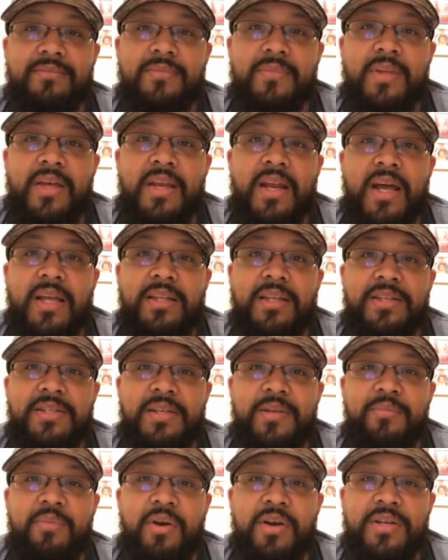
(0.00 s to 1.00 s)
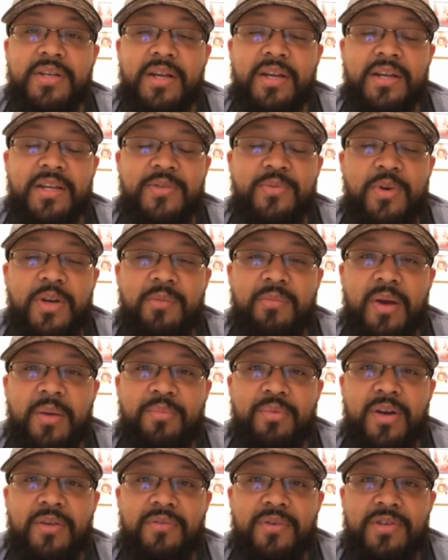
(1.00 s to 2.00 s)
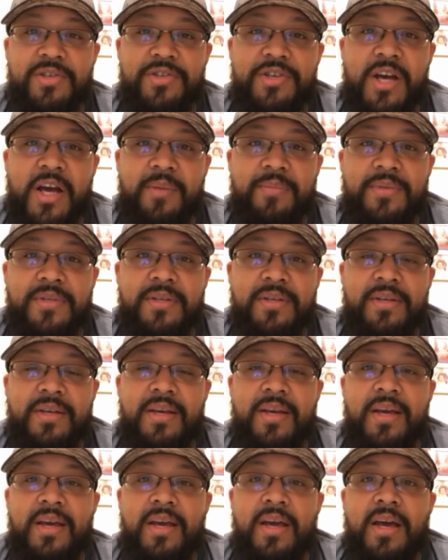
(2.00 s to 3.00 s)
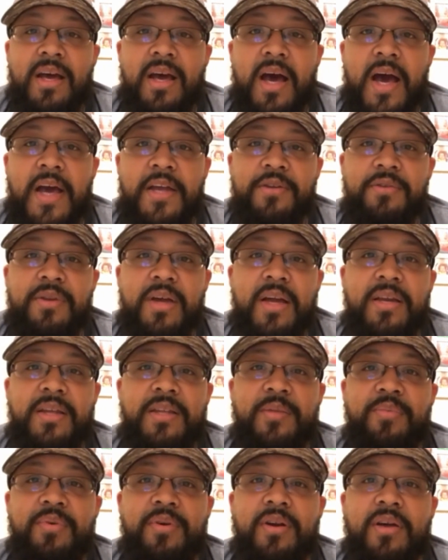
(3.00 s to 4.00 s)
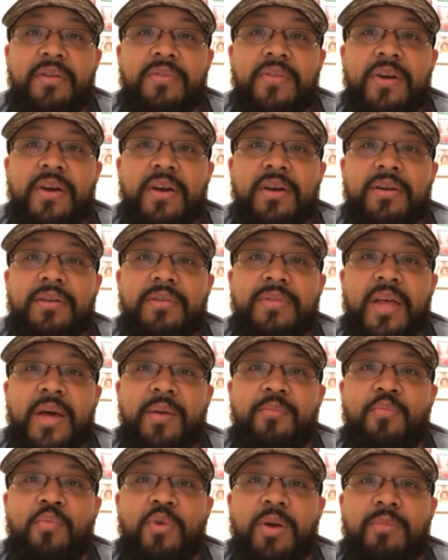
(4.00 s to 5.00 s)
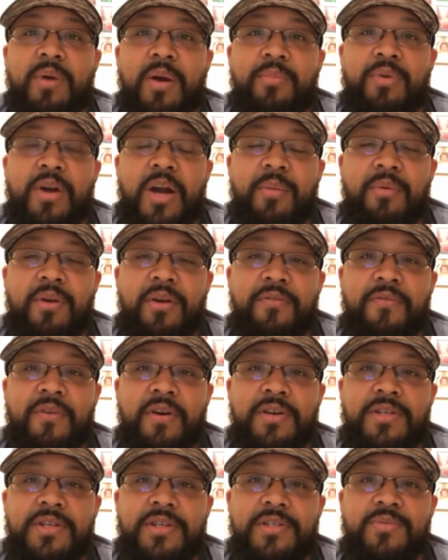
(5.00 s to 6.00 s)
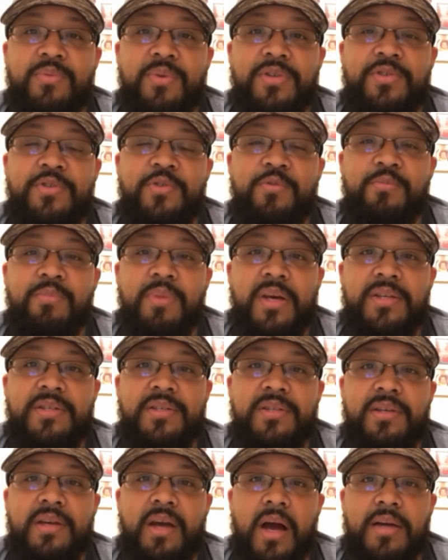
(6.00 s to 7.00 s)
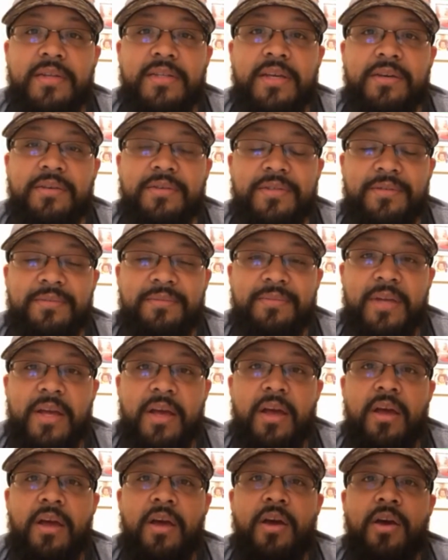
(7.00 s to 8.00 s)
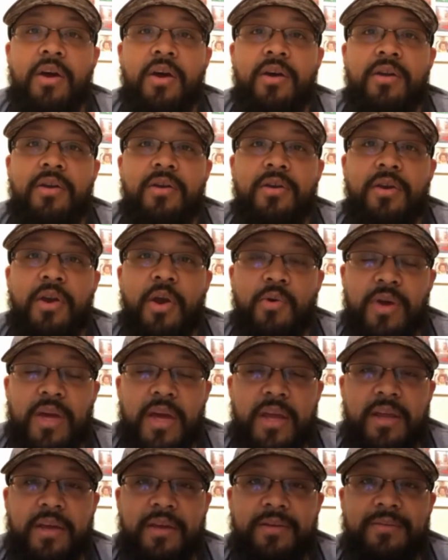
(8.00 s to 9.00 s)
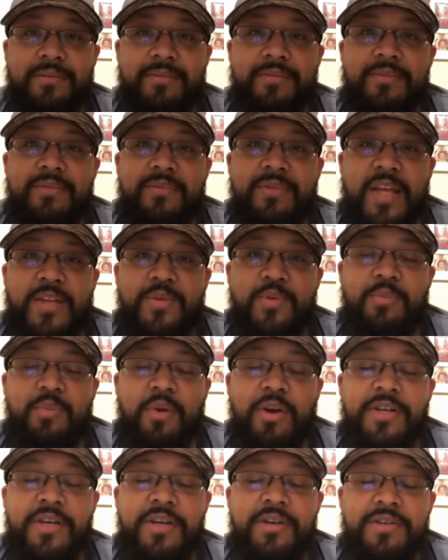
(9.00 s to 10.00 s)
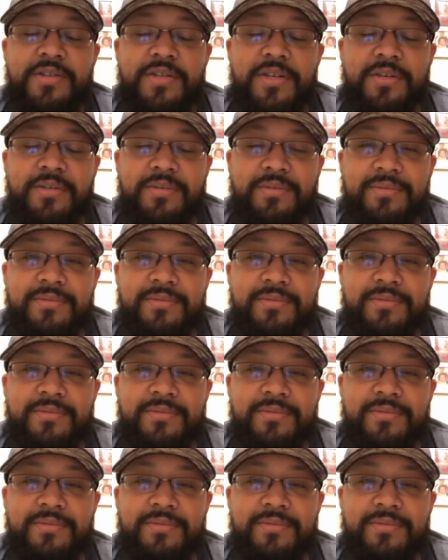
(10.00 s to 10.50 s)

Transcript: and I listed bartending as one of my previous jobs, I do not need to put on there that one of my primary functions was to mix cocktails. No kidding. That's what bartenders do.